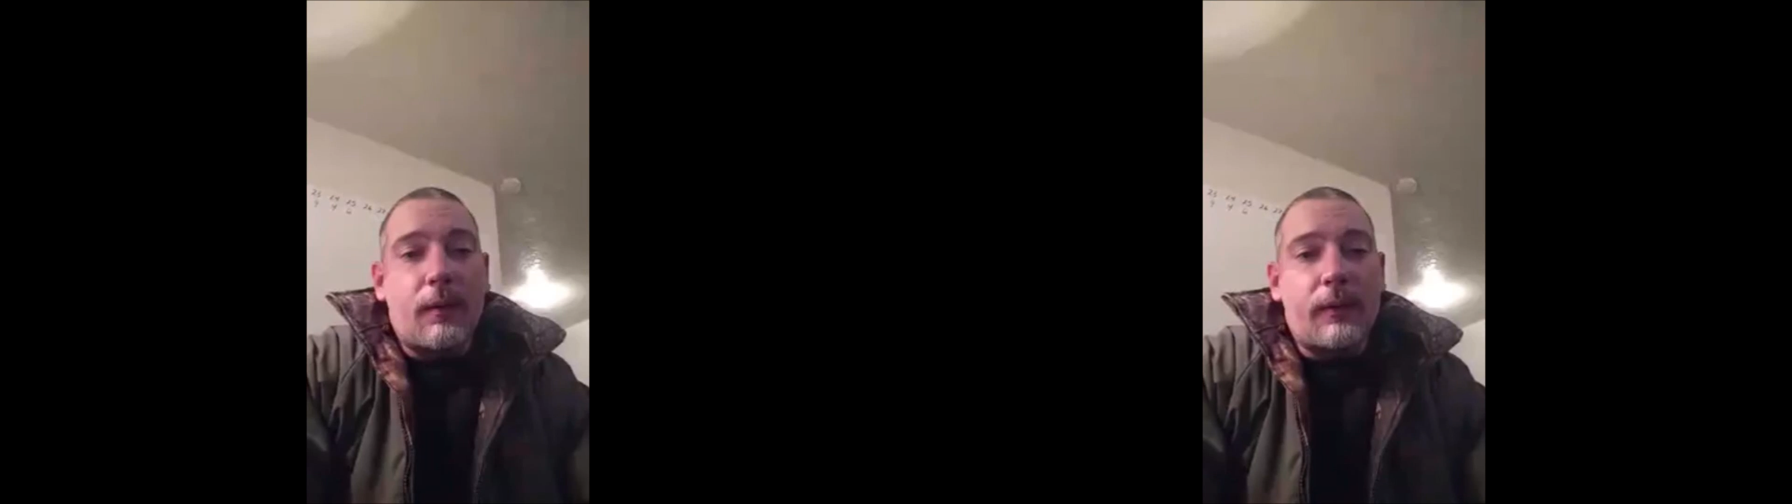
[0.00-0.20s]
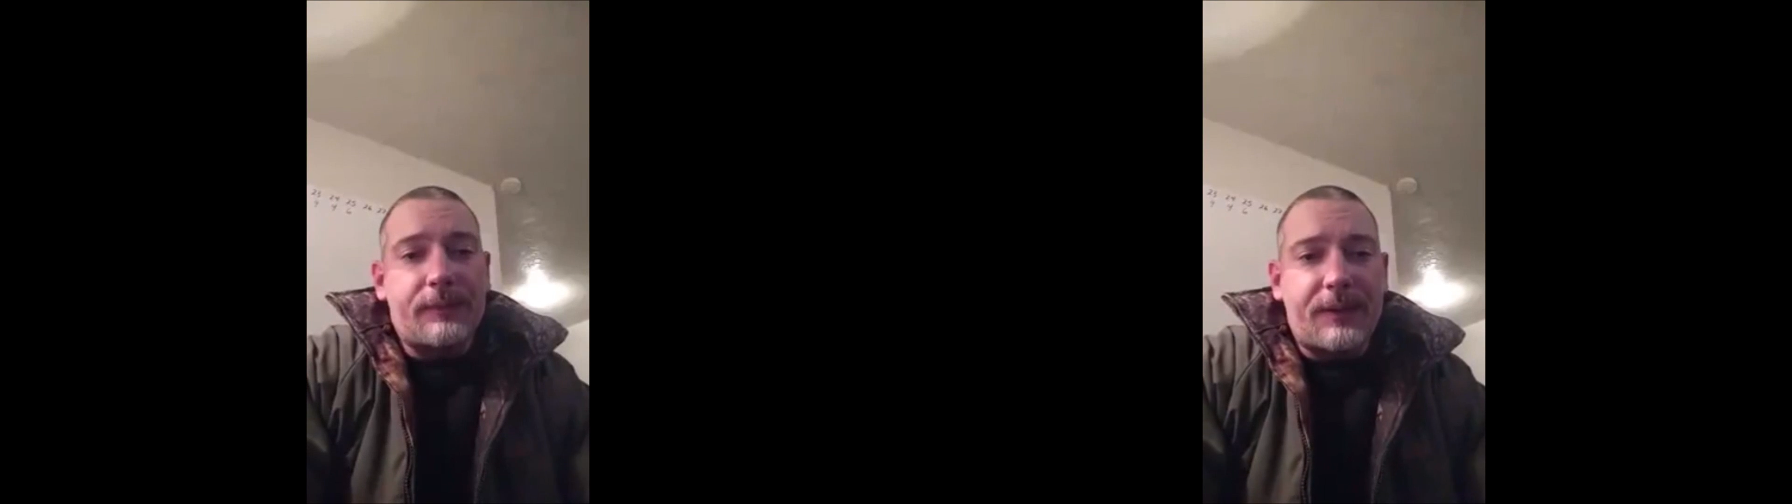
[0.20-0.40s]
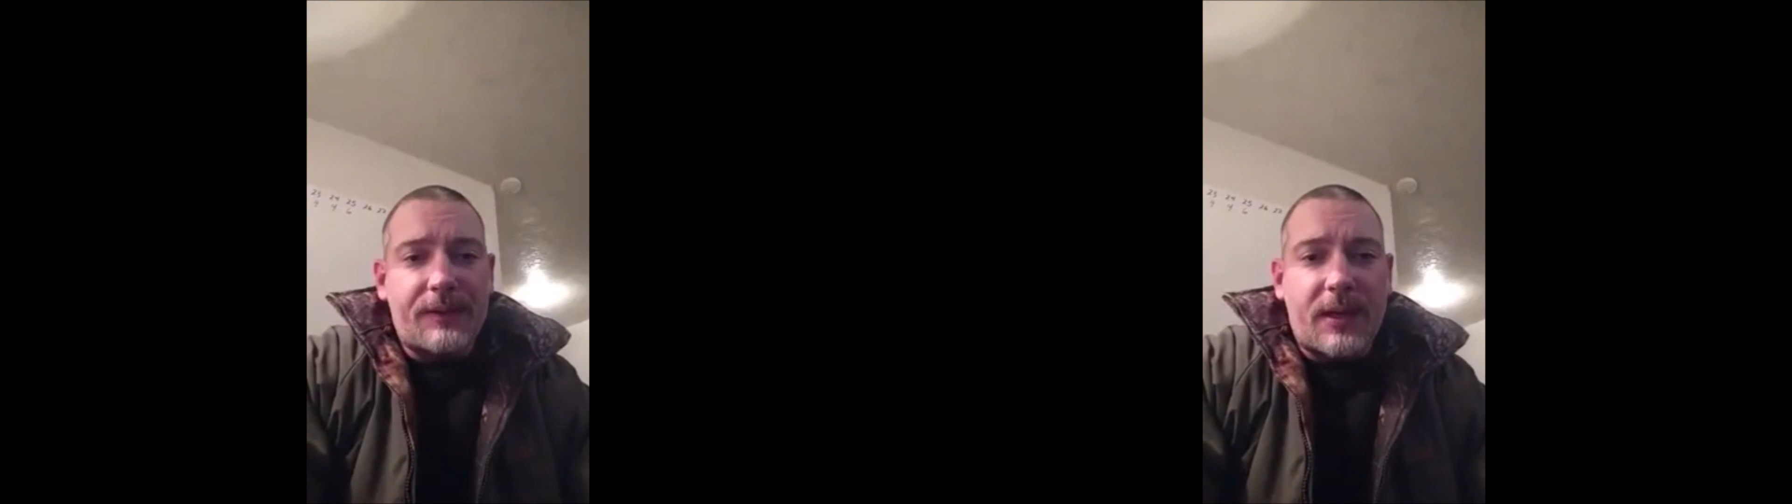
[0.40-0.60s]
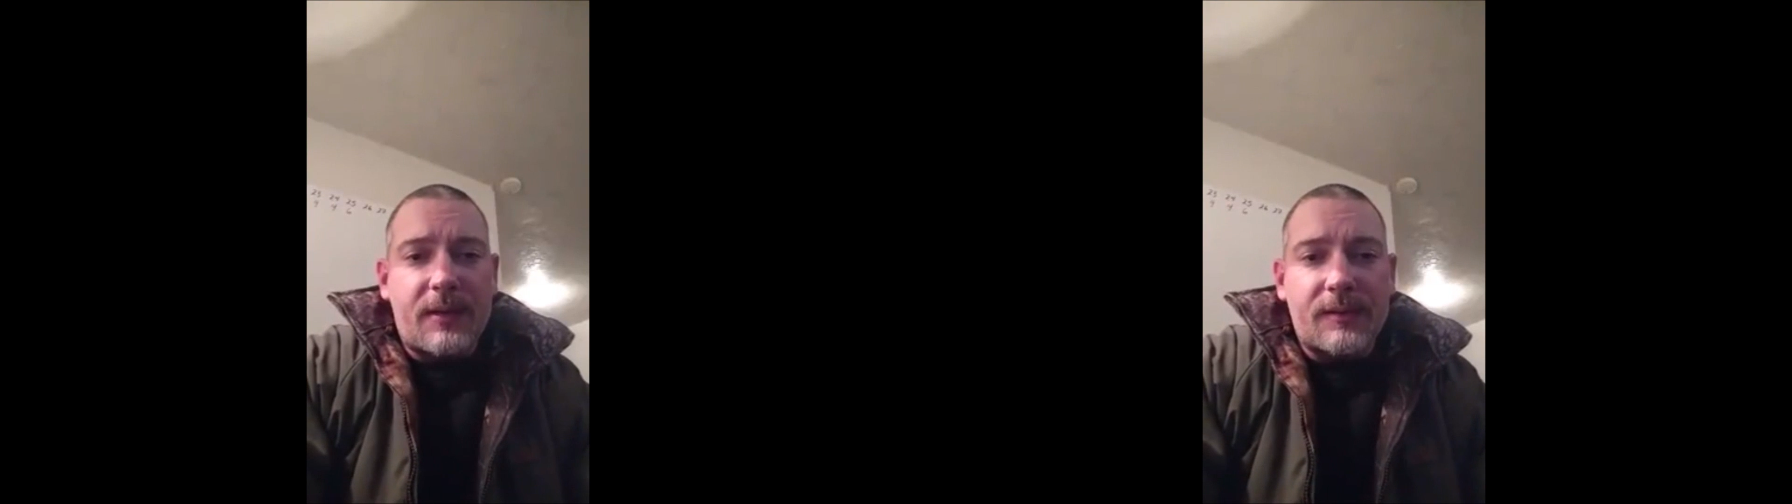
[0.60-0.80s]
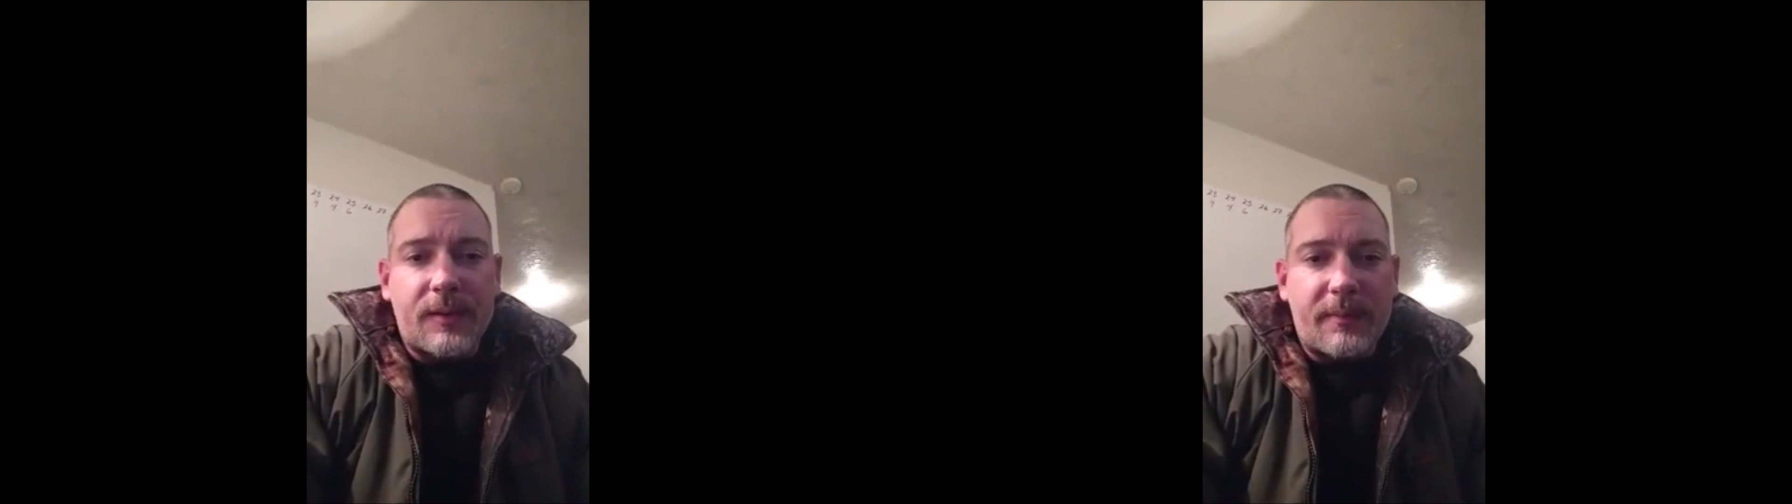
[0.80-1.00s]
Well, since I
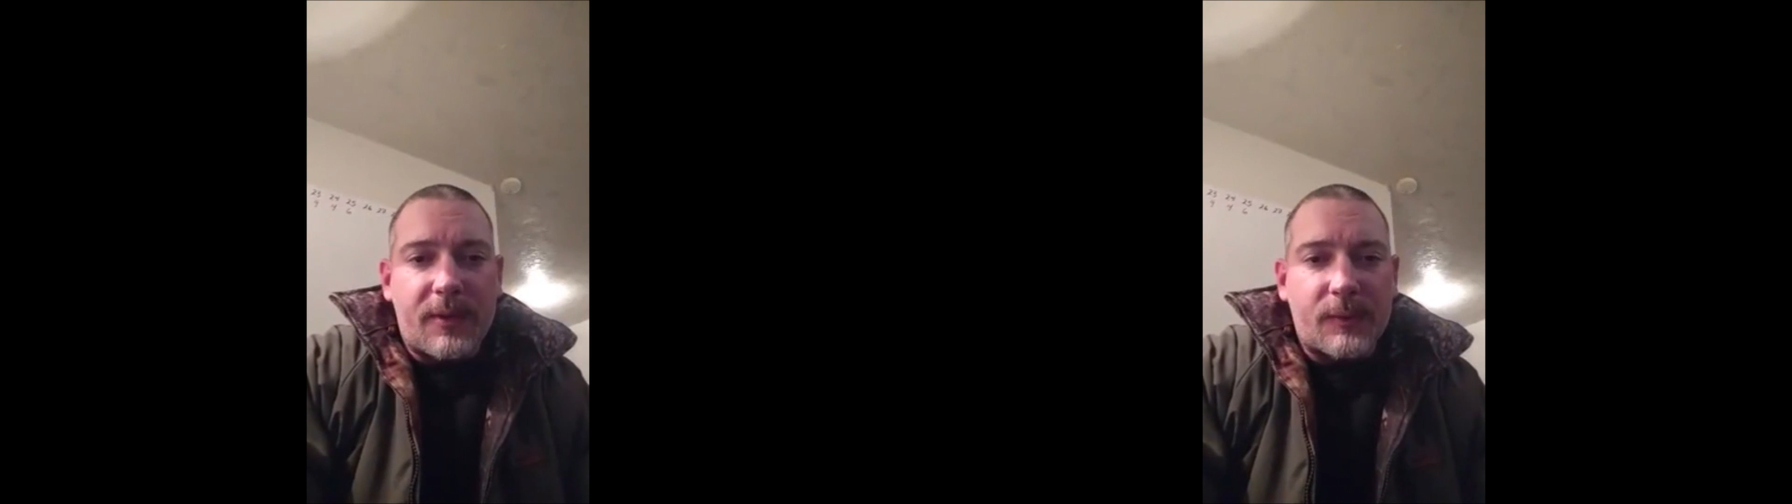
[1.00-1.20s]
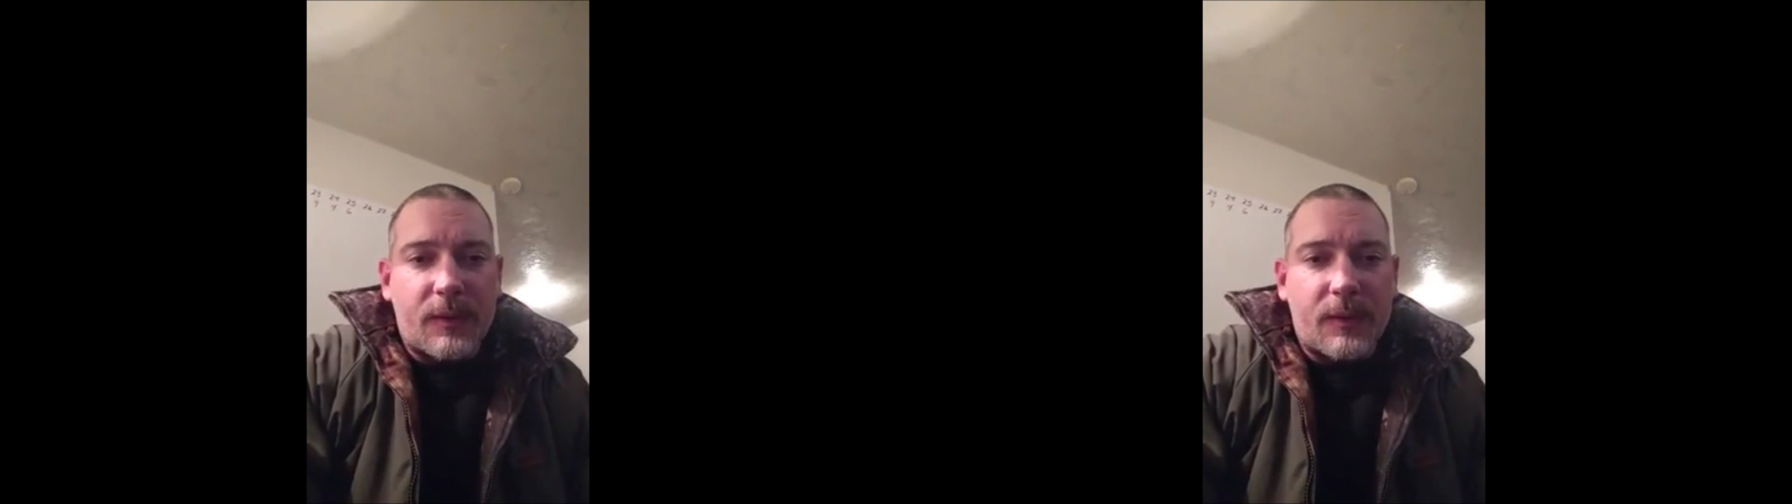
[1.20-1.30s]
can't sleep, might